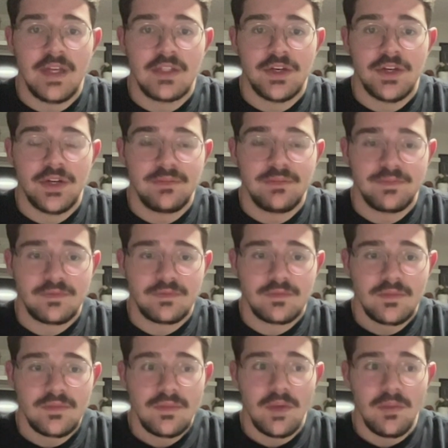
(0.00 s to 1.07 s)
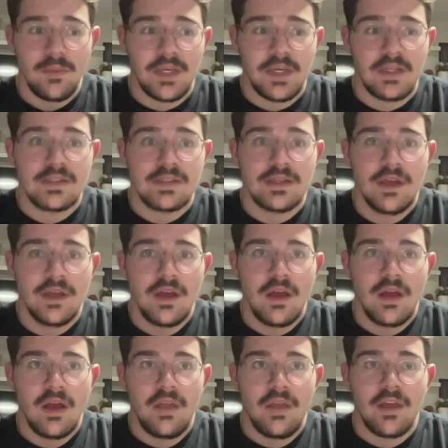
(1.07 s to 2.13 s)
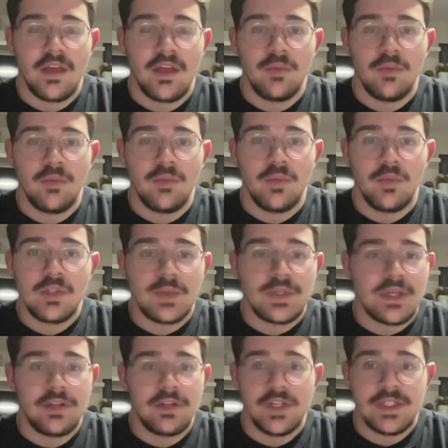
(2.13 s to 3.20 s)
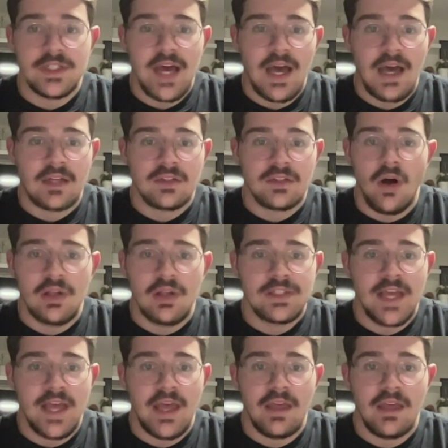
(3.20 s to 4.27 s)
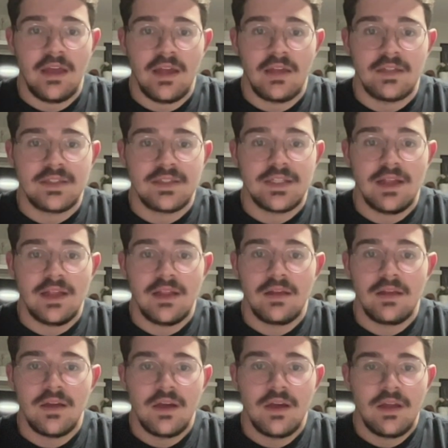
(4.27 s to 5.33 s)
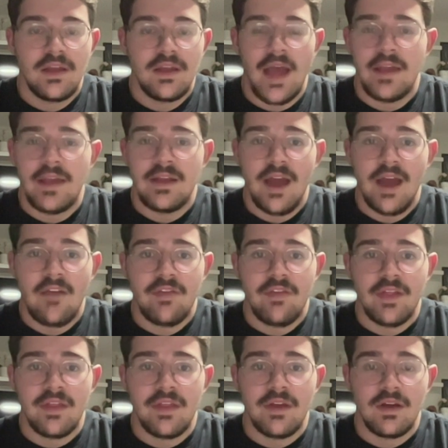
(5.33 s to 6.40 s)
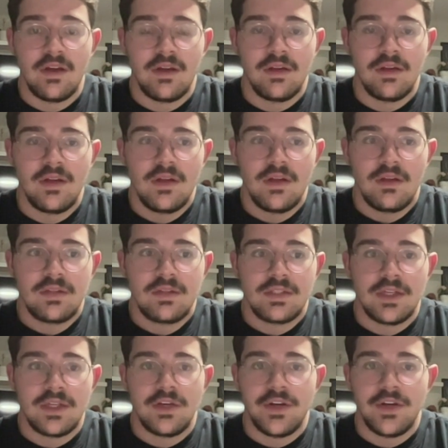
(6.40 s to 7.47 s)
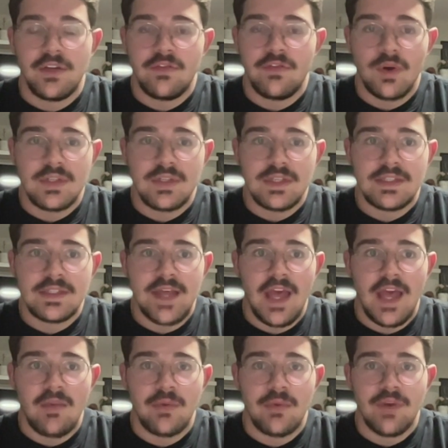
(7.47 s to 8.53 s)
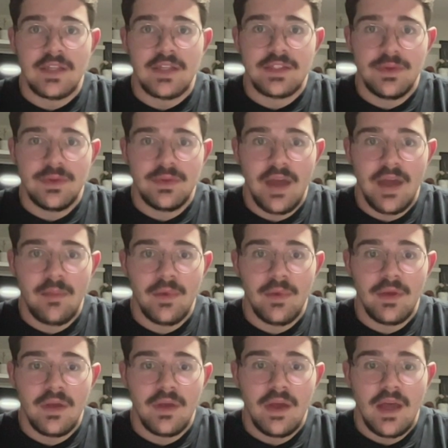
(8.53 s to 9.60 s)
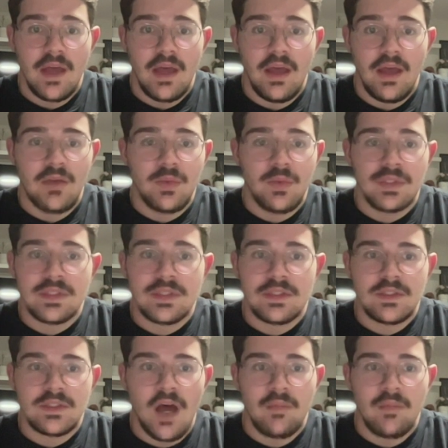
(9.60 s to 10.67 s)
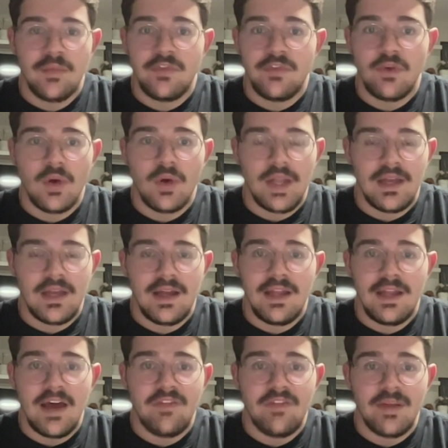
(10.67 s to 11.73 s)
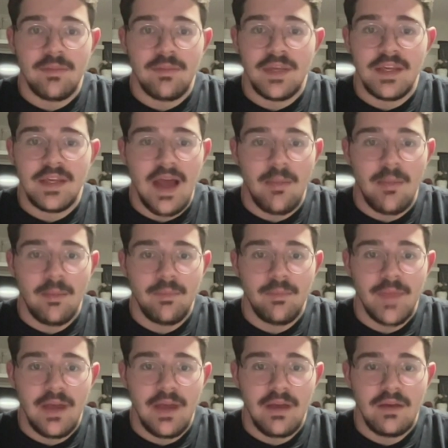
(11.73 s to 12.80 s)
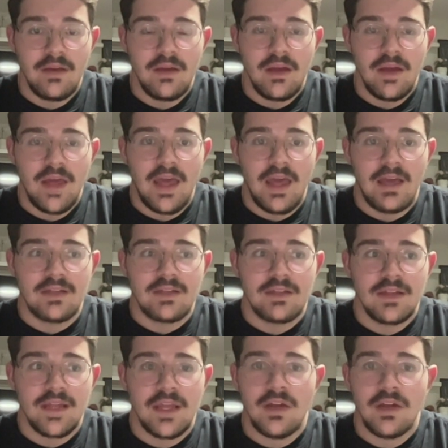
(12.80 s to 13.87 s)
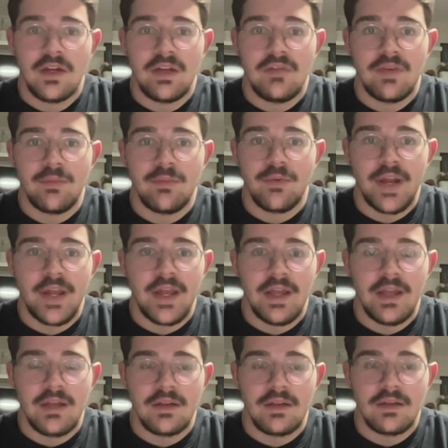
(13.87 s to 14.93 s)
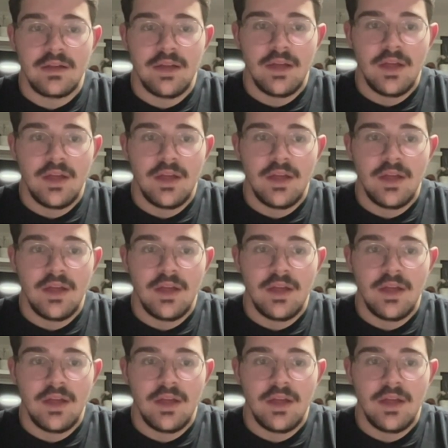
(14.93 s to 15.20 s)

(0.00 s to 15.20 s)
evict her, because the kibbutz was under attack all day, and until the IDF and the security forces came and rescued them, it was not before like 11 p.m. and they couldn't even bring in,